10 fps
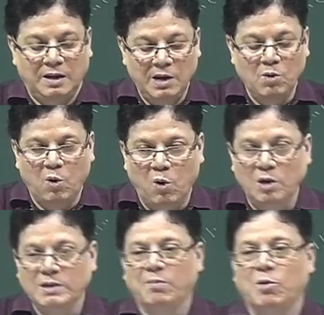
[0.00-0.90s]
you
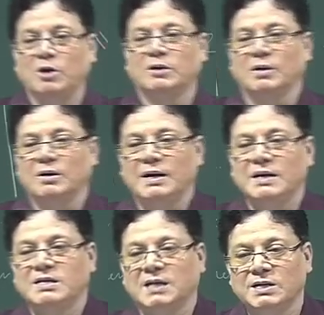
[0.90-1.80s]
hold the molecule in
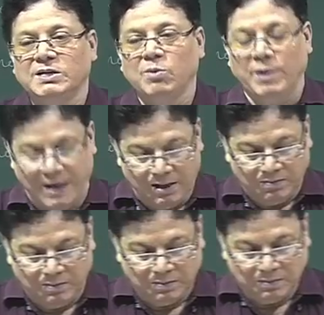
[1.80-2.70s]
such a way
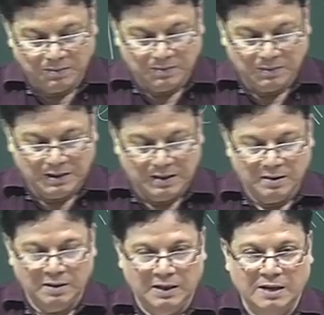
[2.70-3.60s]

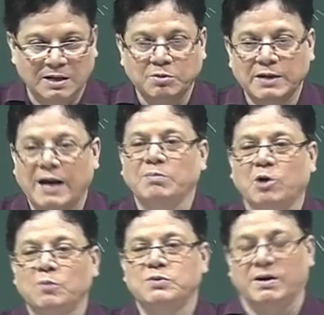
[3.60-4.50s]
that, suppose I am
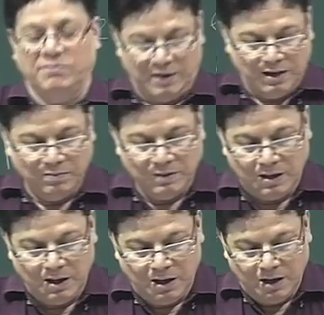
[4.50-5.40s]
the observer,
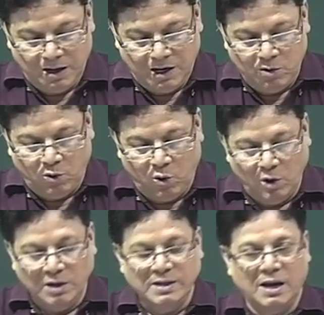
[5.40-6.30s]
you
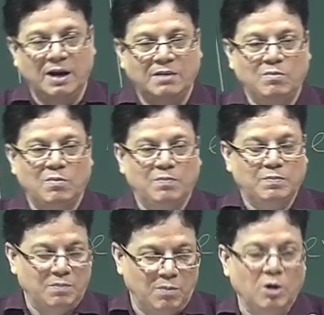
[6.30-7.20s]
hold the
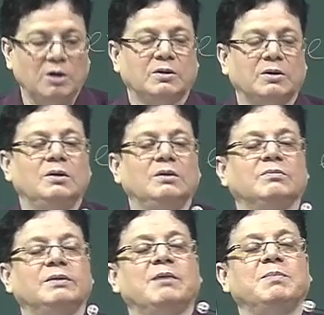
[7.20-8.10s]
molecule,
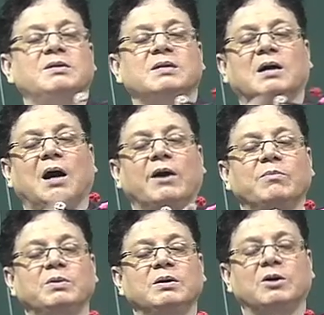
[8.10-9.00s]
that means the
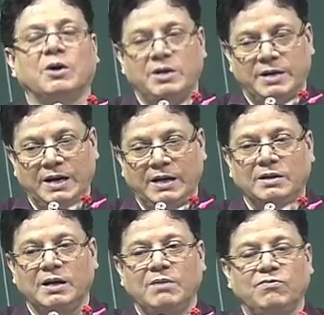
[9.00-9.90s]
carbon containing
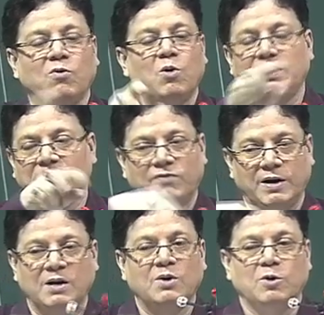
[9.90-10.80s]
the 4
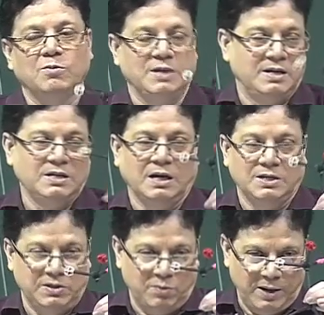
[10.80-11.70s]
different groups, in
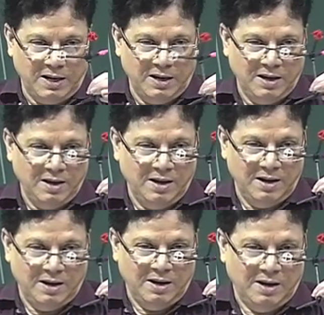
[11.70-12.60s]
such a way
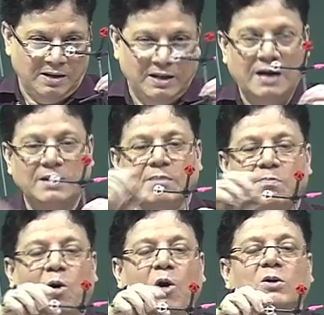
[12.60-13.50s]
that the
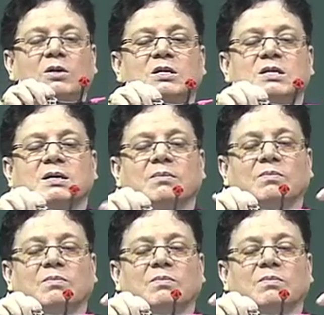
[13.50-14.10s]
bonds,